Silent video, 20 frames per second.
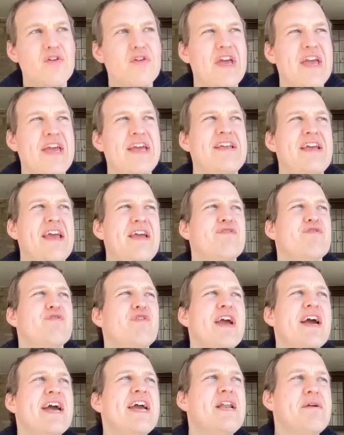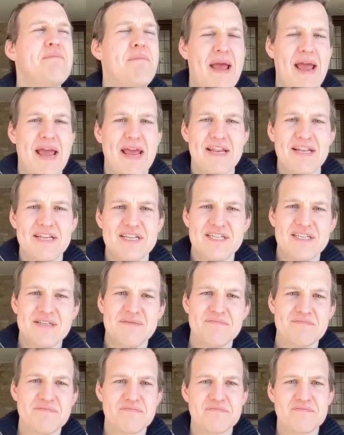it really depends
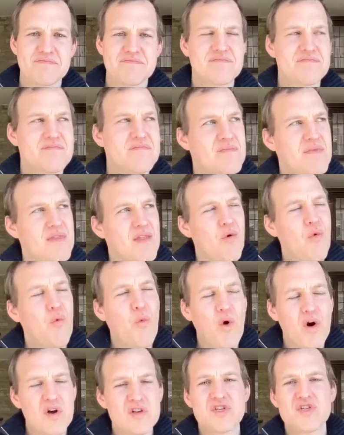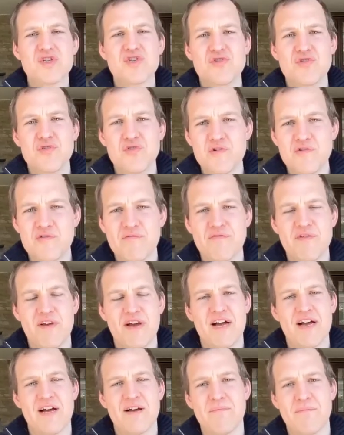what sort of
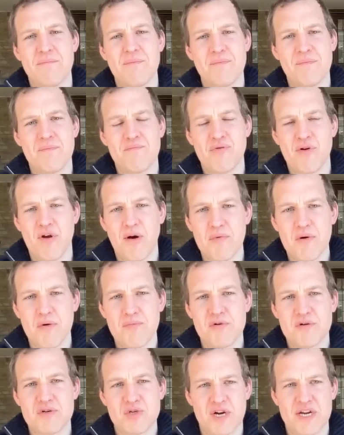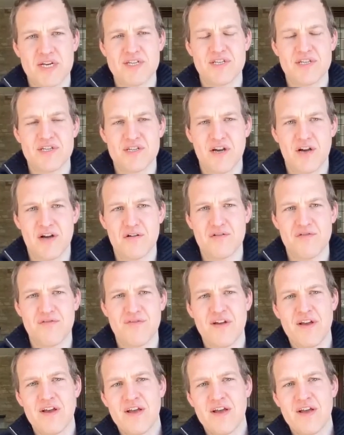problem you're trying to solve.